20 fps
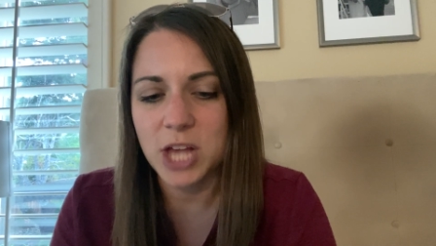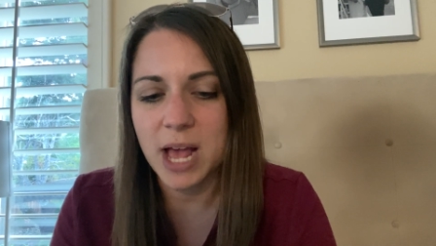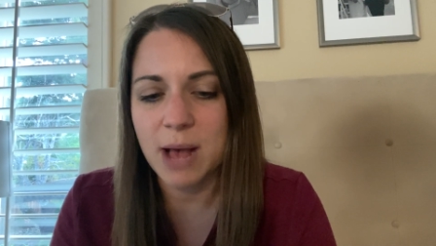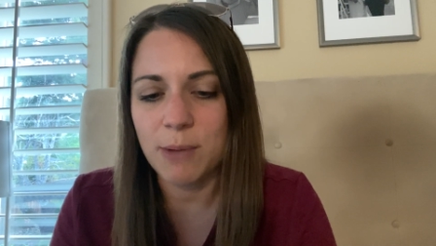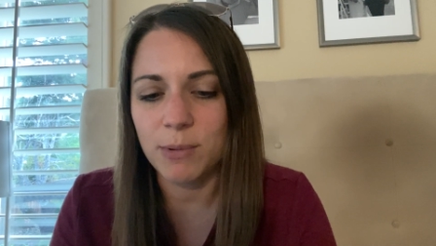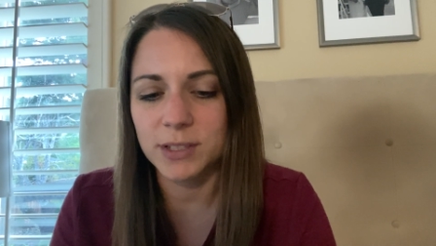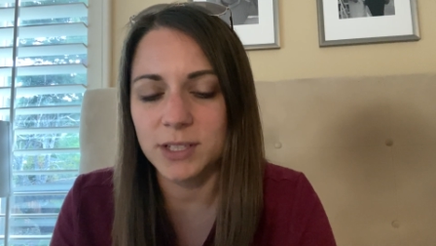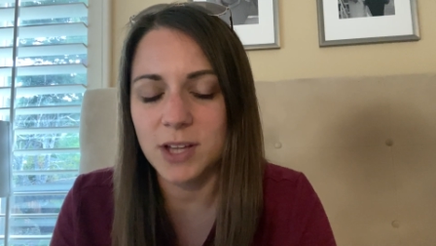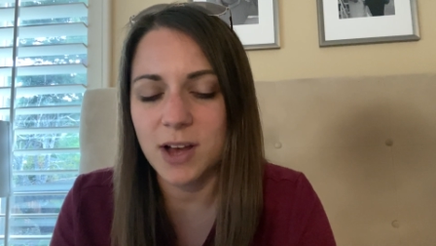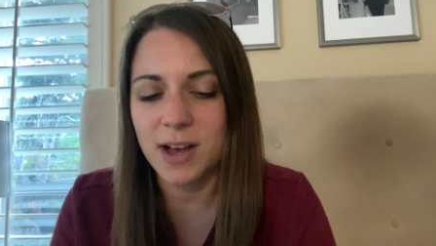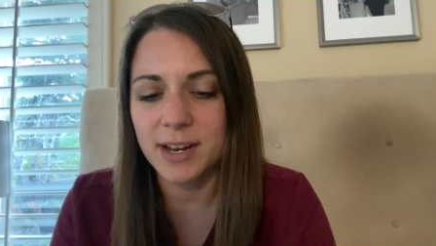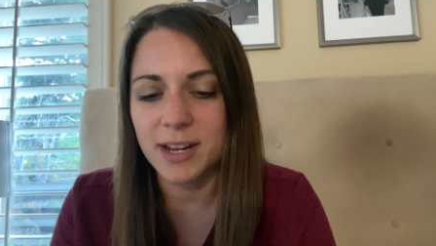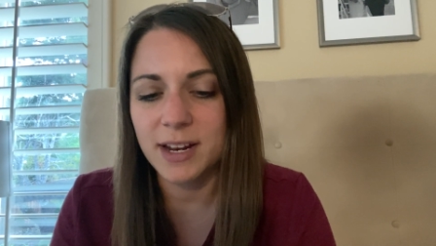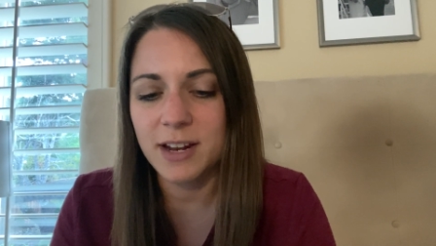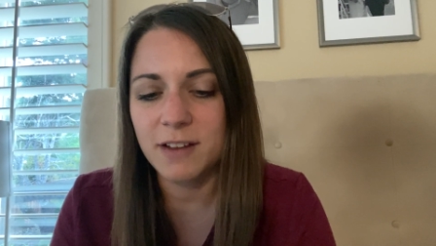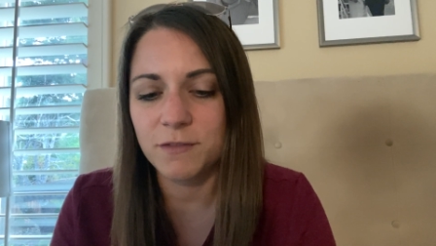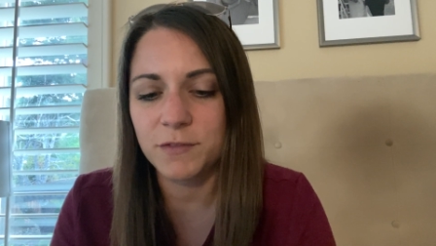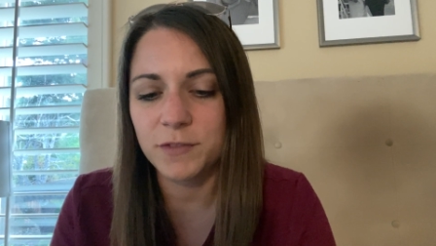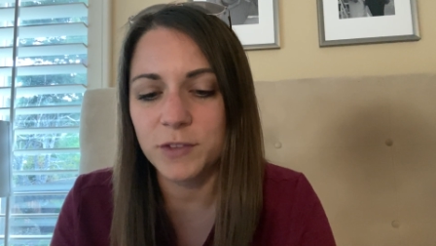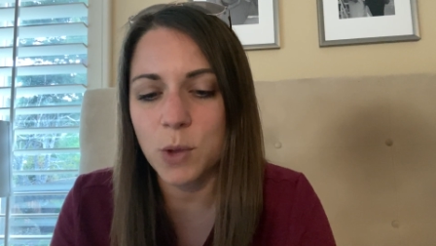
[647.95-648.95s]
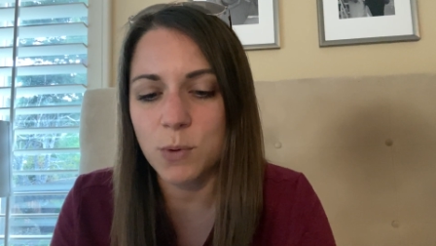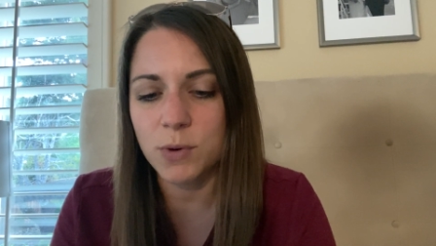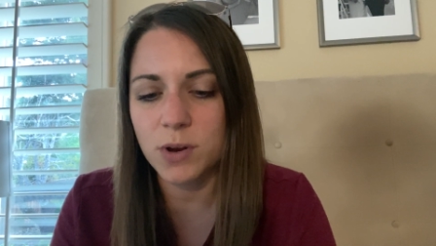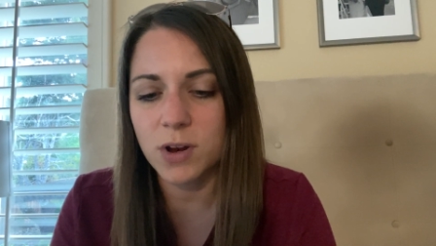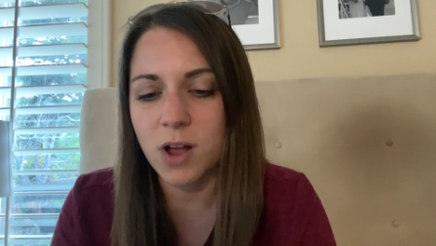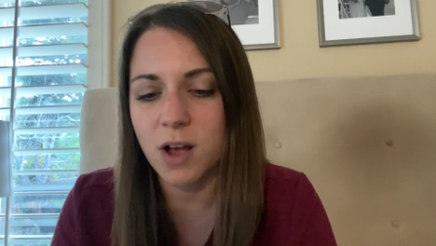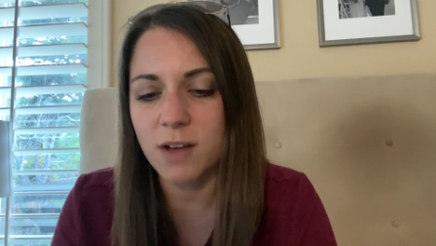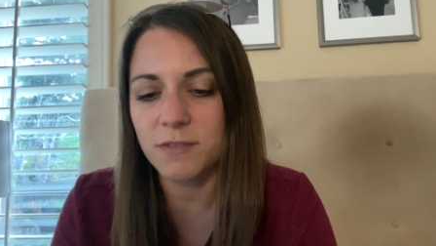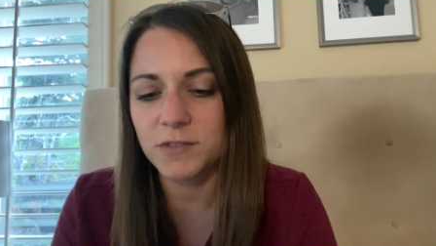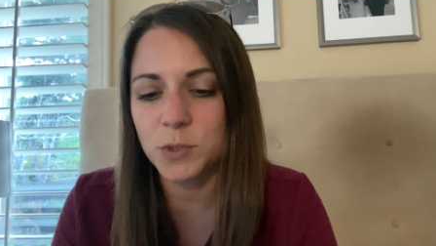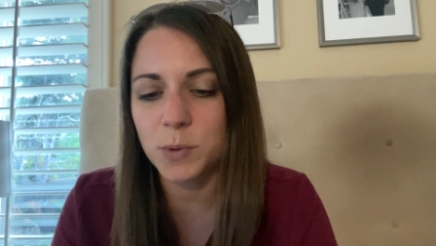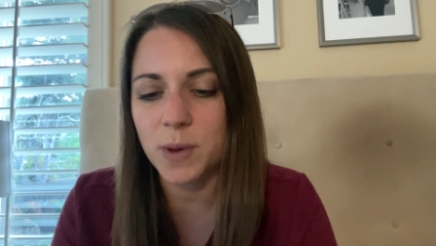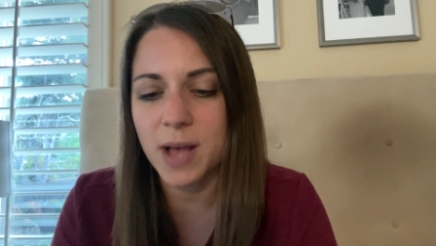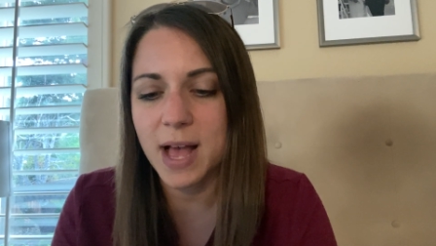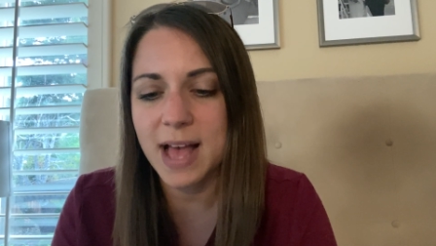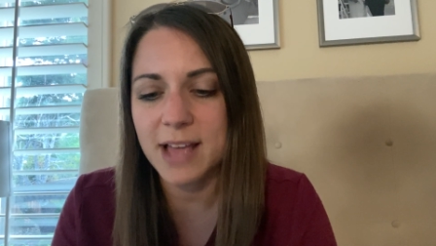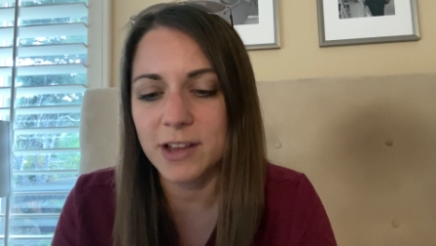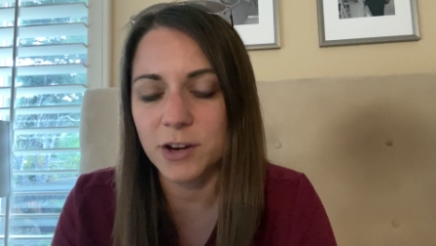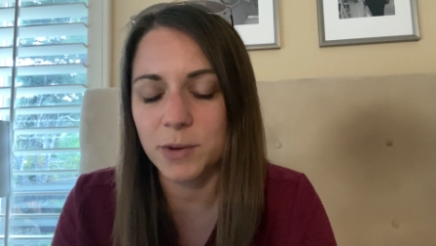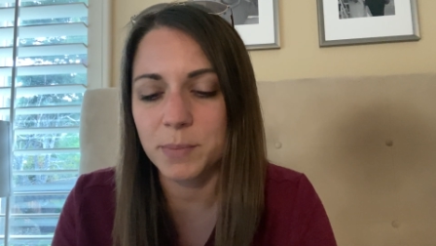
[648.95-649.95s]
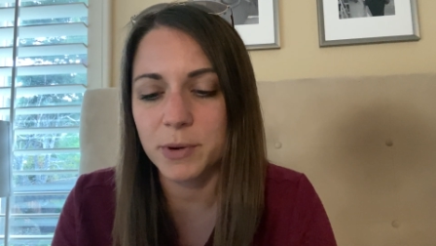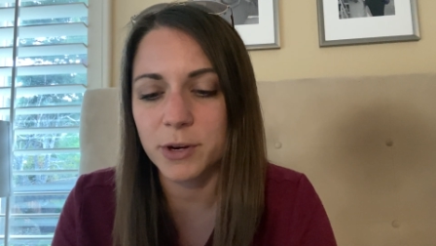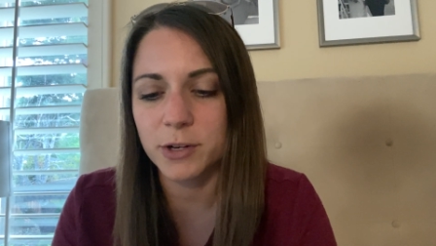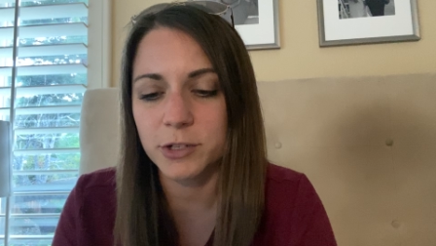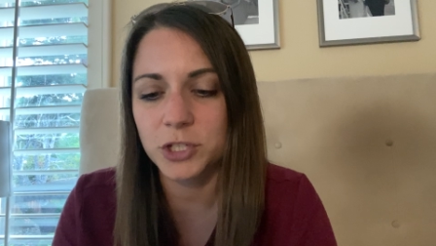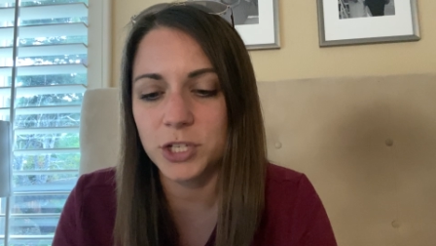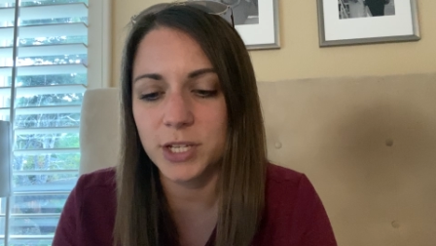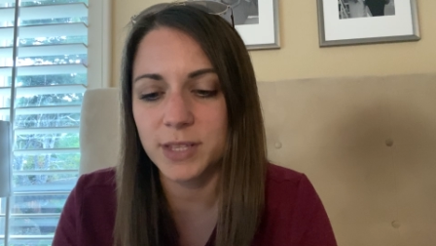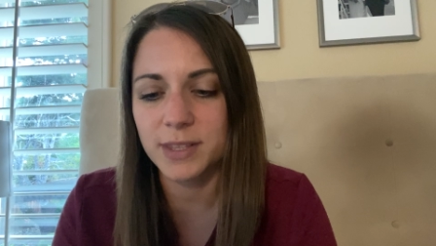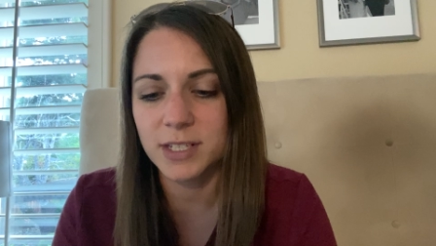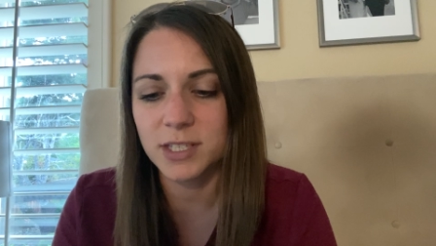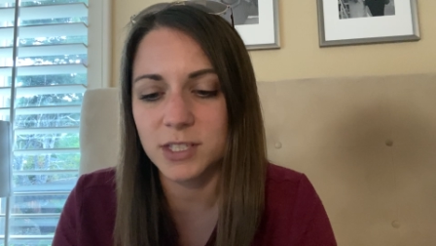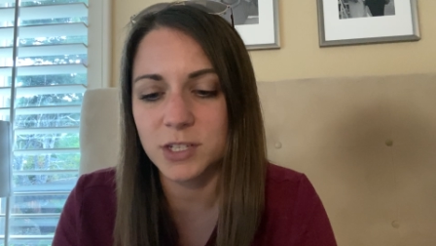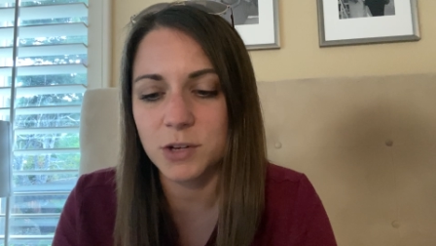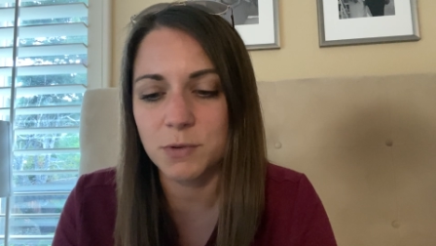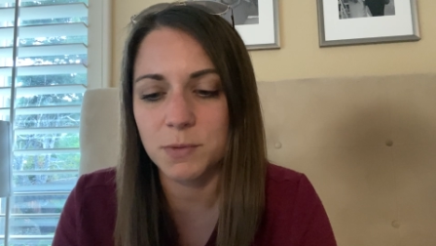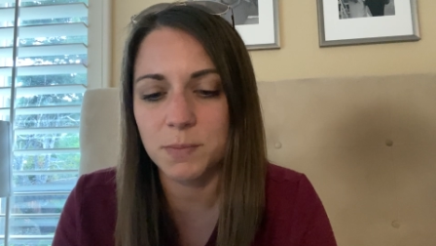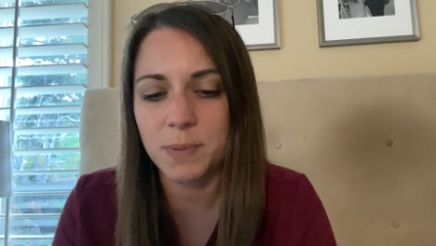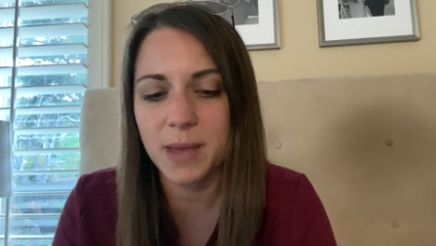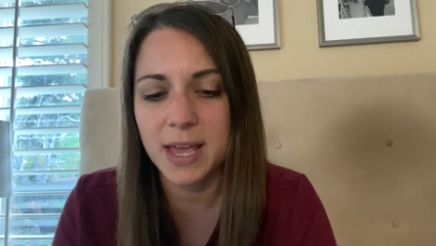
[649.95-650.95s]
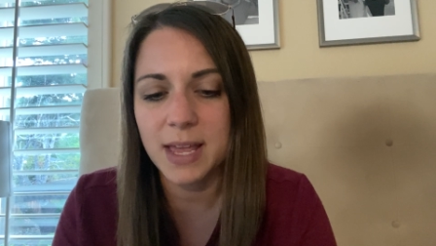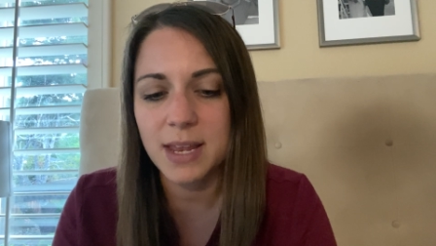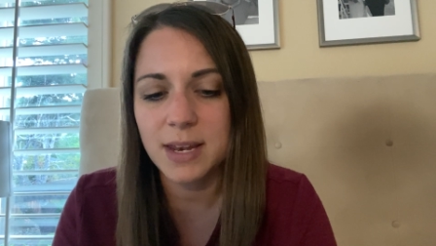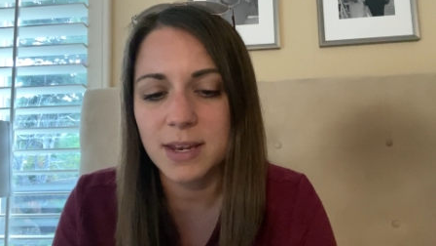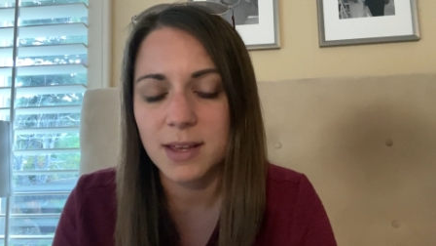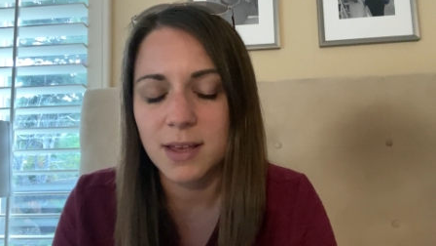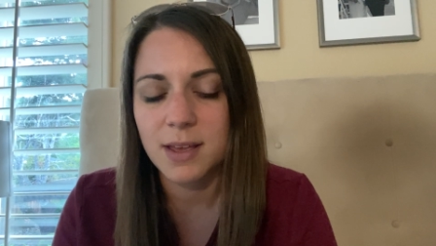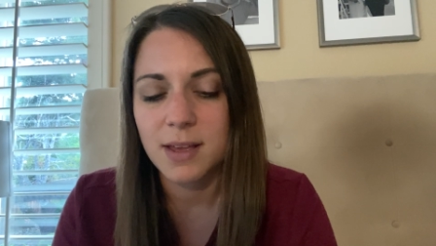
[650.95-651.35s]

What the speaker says: owl nodded and floated off to a higher perch in the stone pit.